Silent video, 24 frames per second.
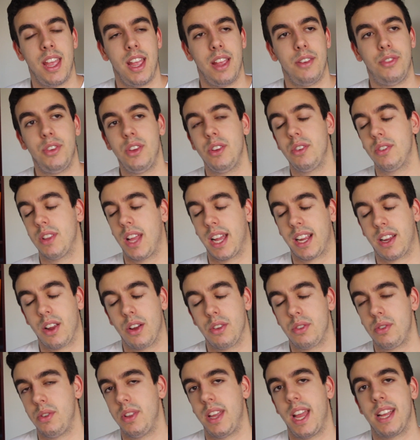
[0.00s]
if you like
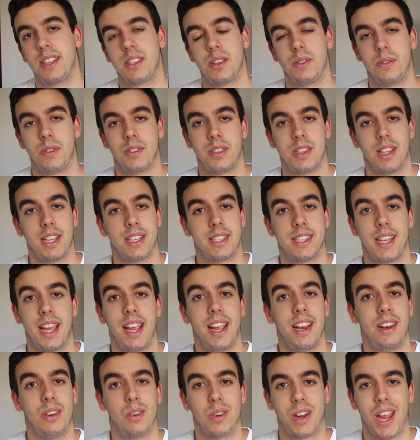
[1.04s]
go through the answers as, let's
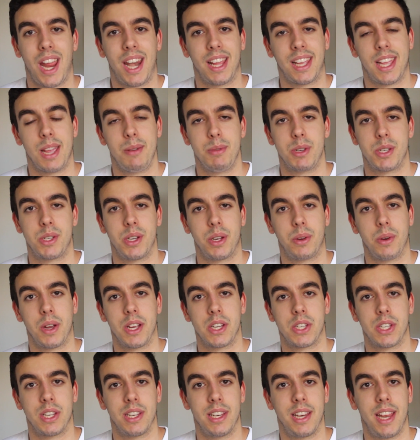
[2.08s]
say, an organic chemistry
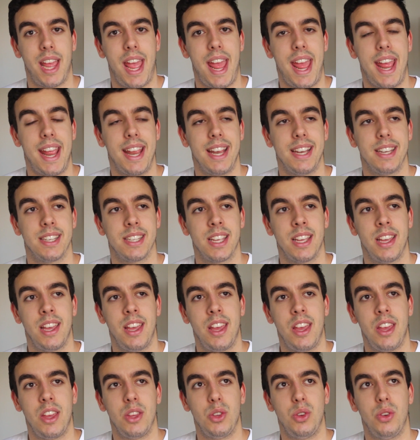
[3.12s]
question, and
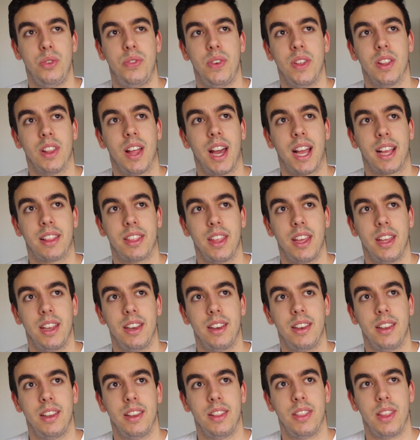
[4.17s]
you feel like
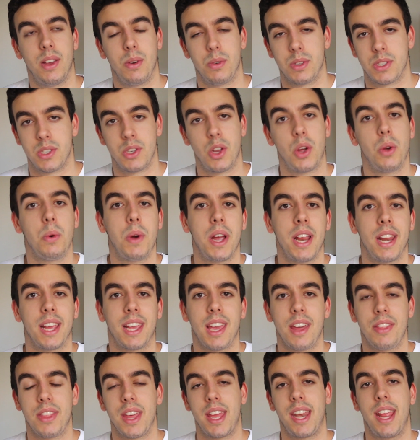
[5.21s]
that there was no way to
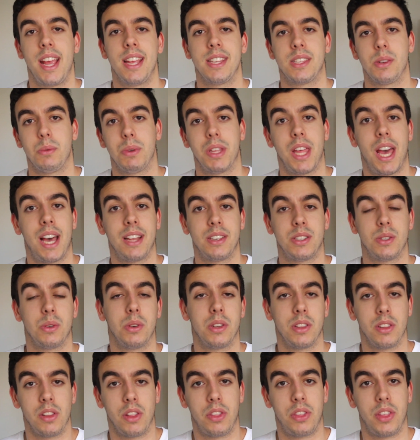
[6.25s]
get that answer without
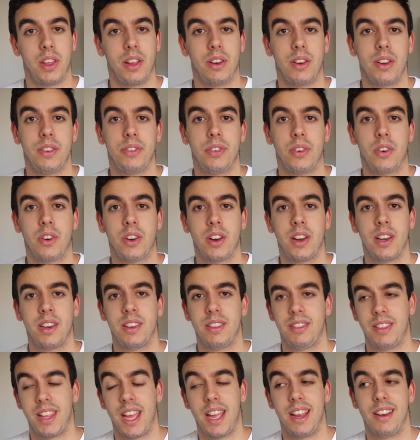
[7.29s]
doing the theory for it,
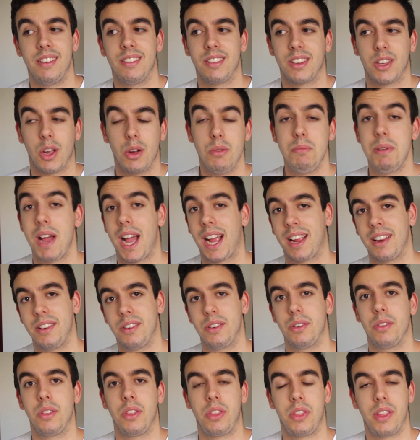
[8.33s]
then go back and
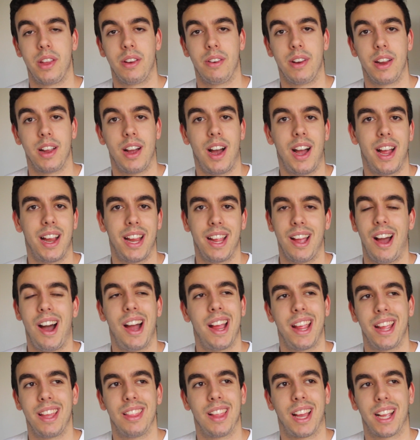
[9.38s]
do the theory.
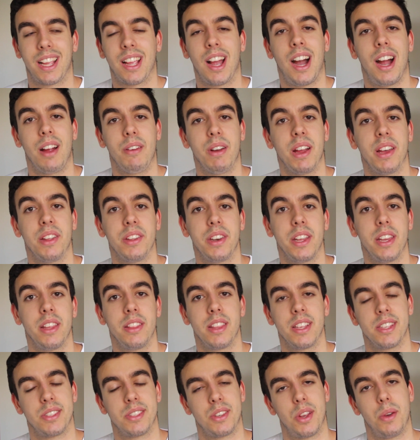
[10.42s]
I like
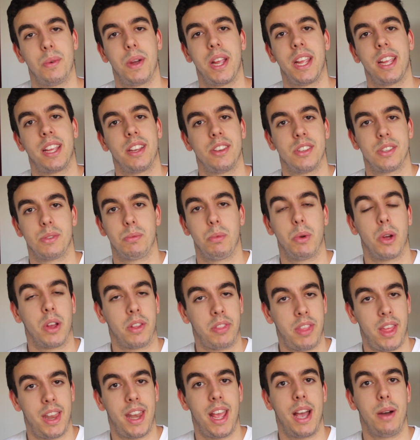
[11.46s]
chirality. There's no way you can just
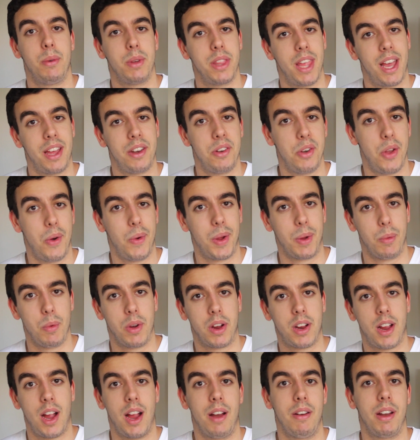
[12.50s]
work that out without knowing
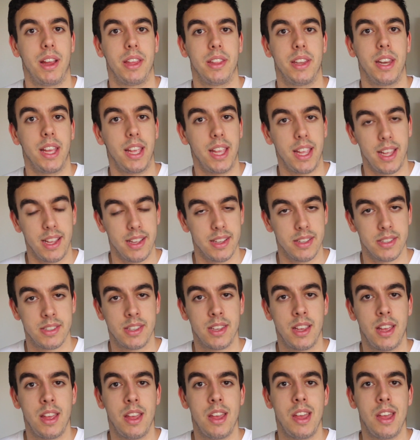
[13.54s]
what chirality is.